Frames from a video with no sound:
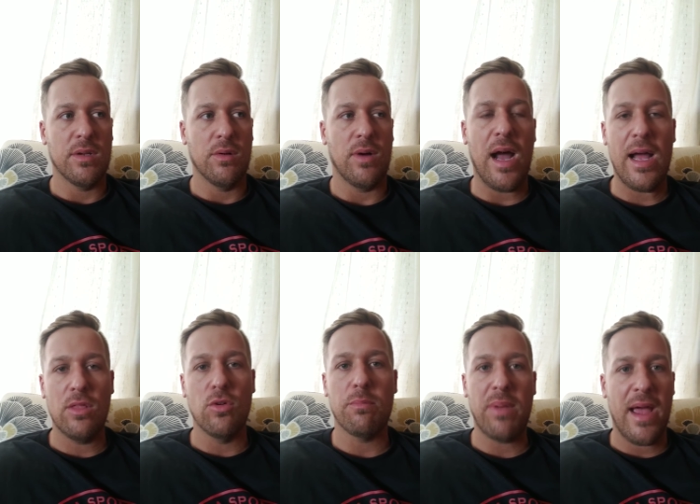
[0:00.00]
I
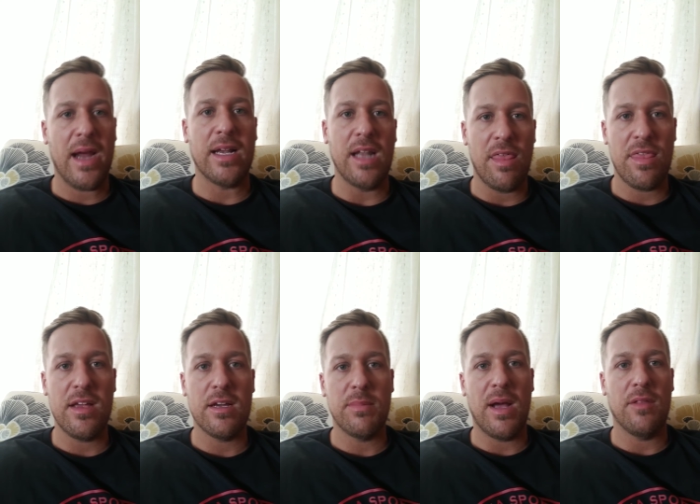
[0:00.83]
look back and I think
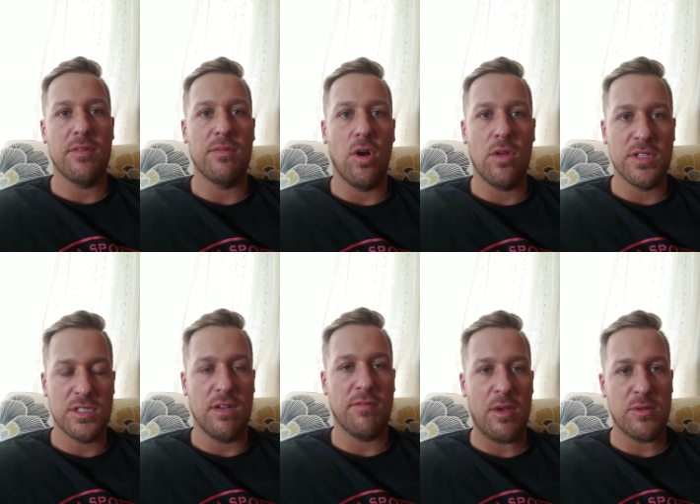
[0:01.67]
about all the
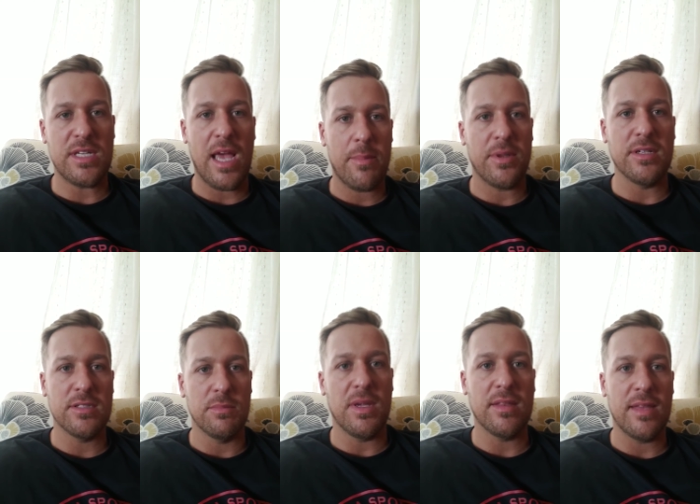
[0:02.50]
stuff that was happening to
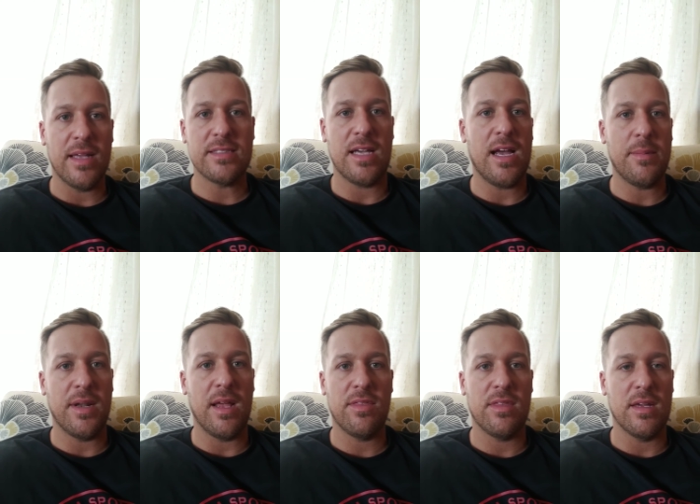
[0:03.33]
me at that time, and
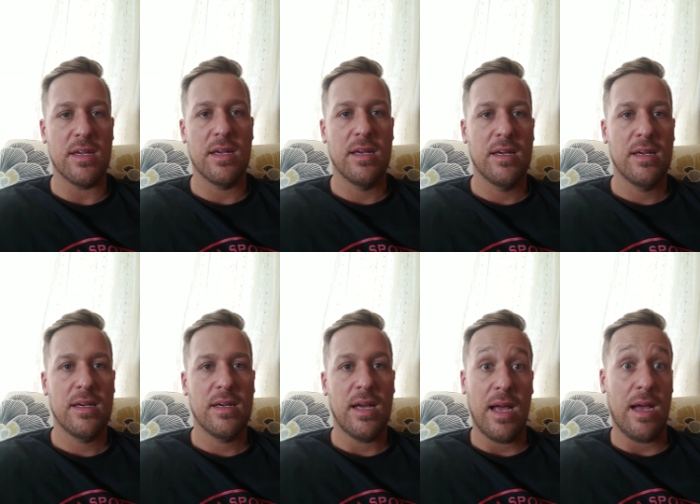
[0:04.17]
I think,
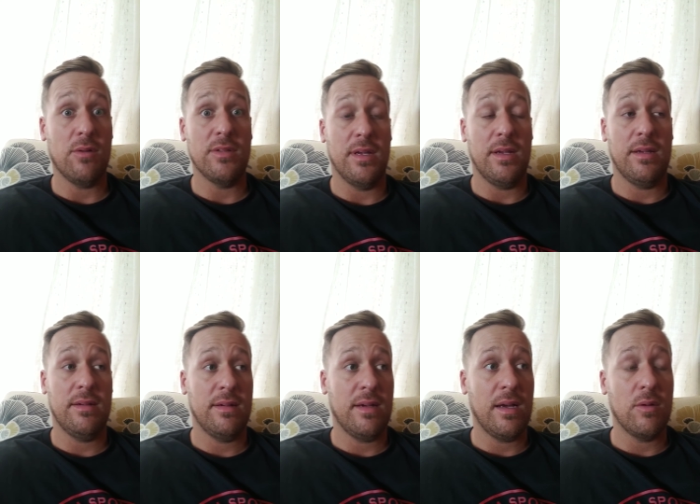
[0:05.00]
how in
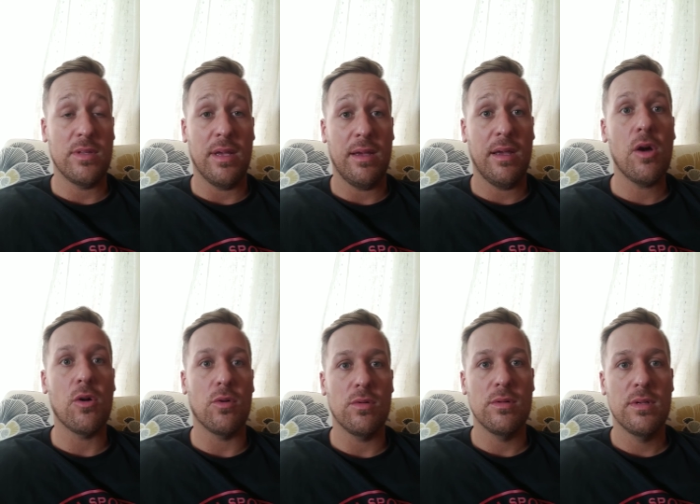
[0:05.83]
the
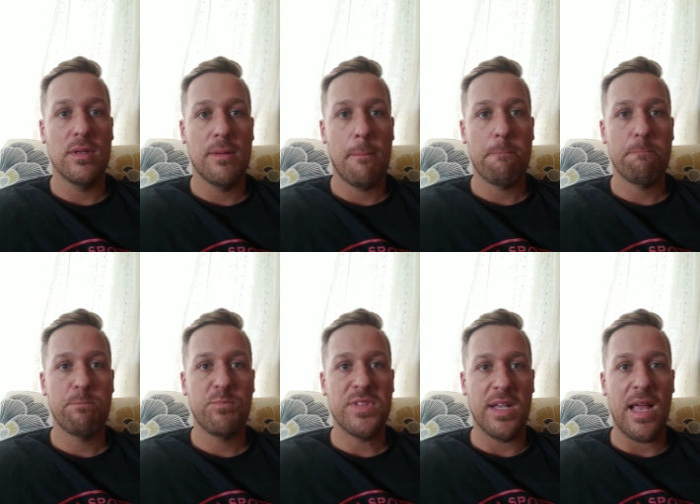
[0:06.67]
hell
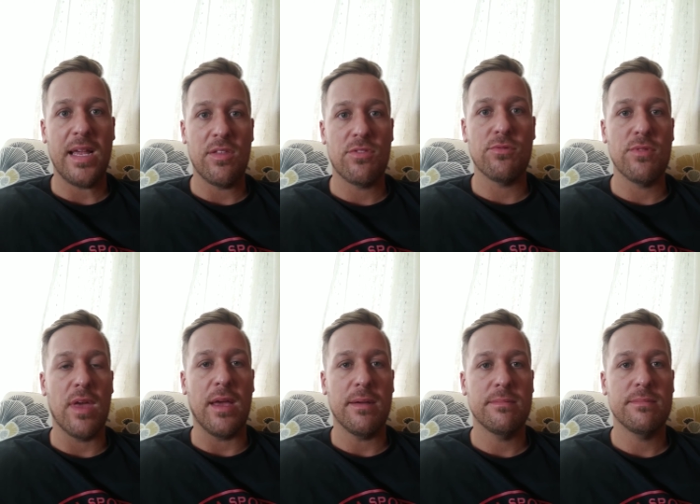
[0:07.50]
did I get through
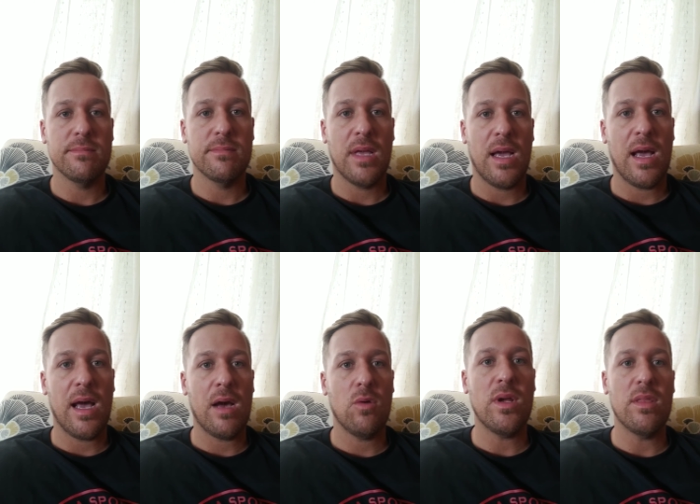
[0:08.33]
that?
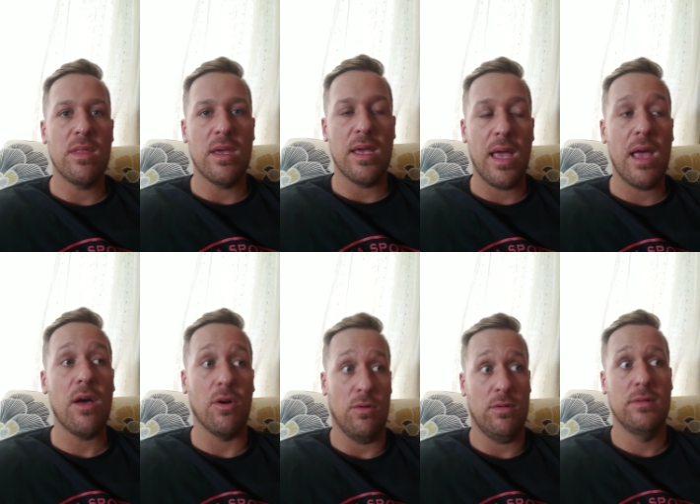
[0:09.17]
How in the
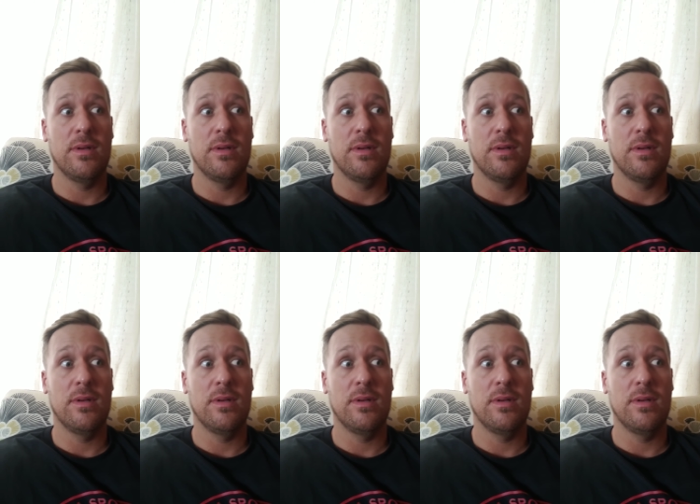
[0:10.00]
hell?